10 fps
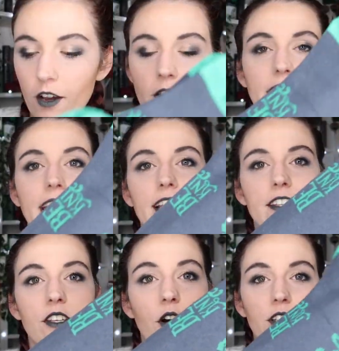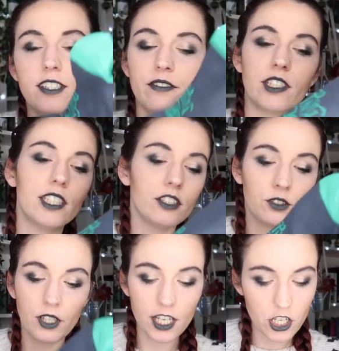Okay, so they're very
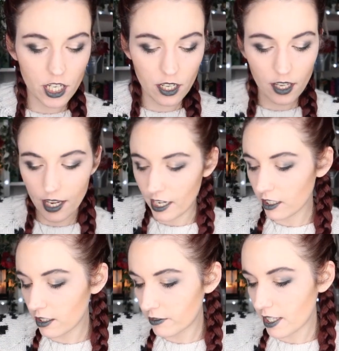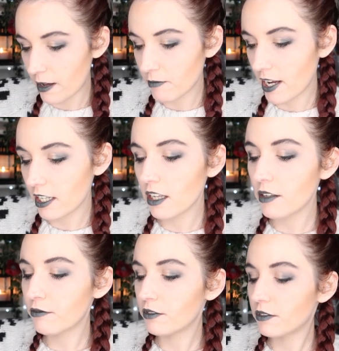stretchy. I love them. I
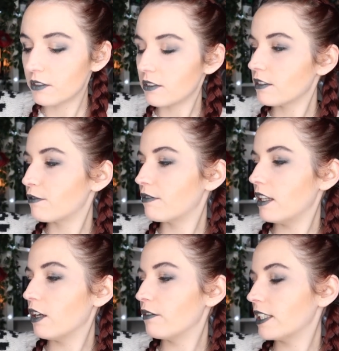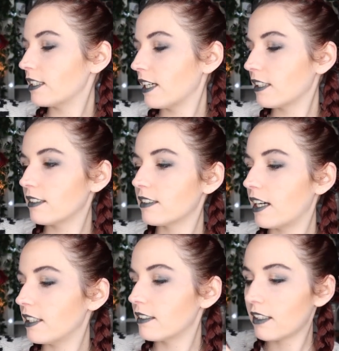love the feel of it, like, it's
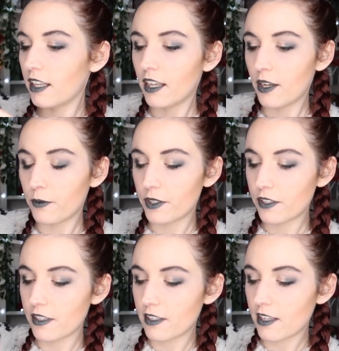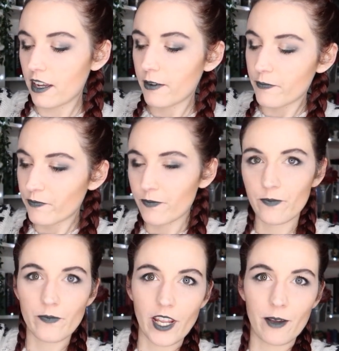nice. What does it say?
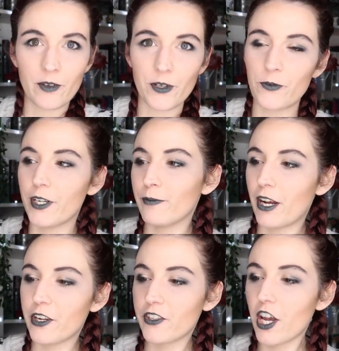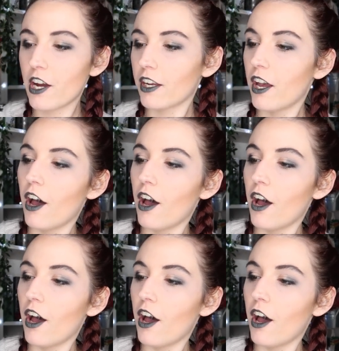I'm gonna wear my sock.